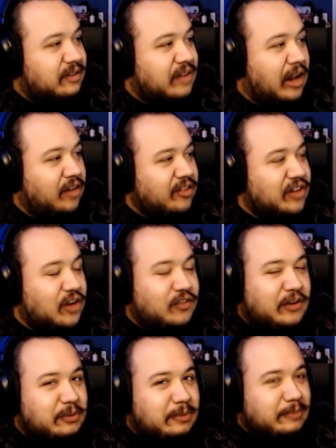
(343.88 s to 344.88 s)
I don't even know if
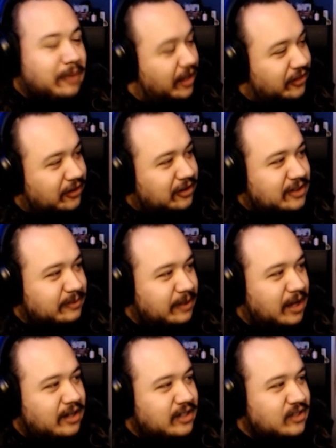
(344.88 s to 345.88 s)
I would be bothered, to be
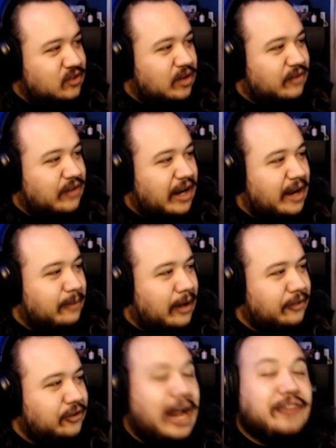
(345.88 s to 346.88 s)
honest, or if I am
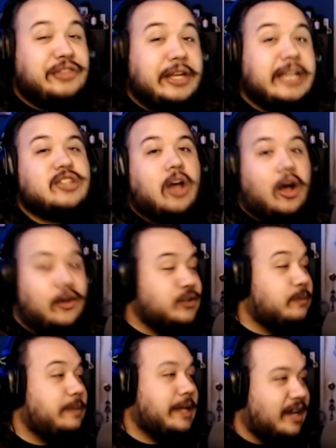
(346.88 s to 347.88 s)
bothered. I think it's
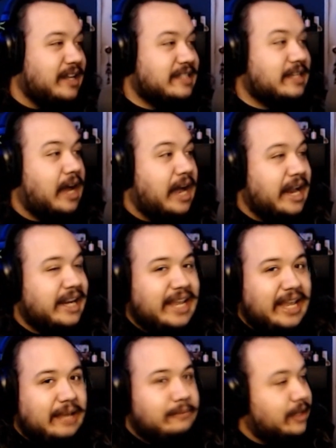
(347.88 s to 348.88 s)
also because I
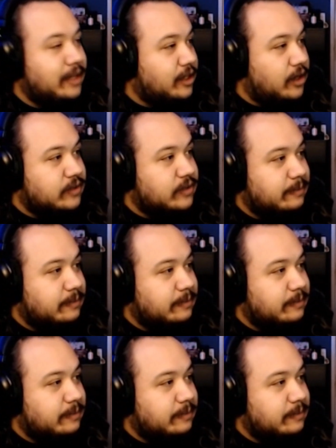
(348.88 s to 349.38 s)
can be a nosy